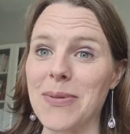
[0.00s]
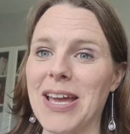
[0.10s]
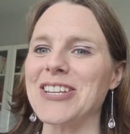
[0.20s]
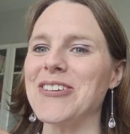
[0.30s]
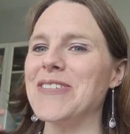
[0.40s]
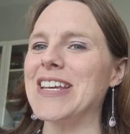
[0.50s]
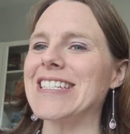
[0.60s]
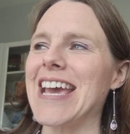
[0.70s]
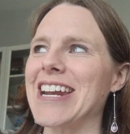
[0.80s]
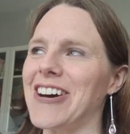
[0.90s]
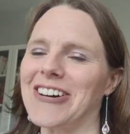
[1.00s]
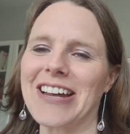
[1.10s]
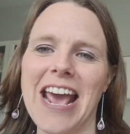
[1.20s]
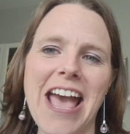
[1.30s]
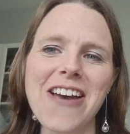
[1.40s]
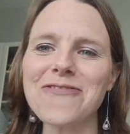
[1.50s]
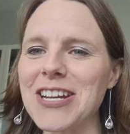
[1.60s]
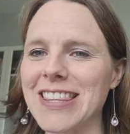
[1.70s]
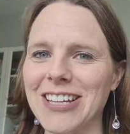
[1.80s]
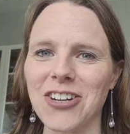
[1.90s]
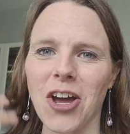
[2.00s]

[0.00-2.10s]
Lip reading: and you need data on everything,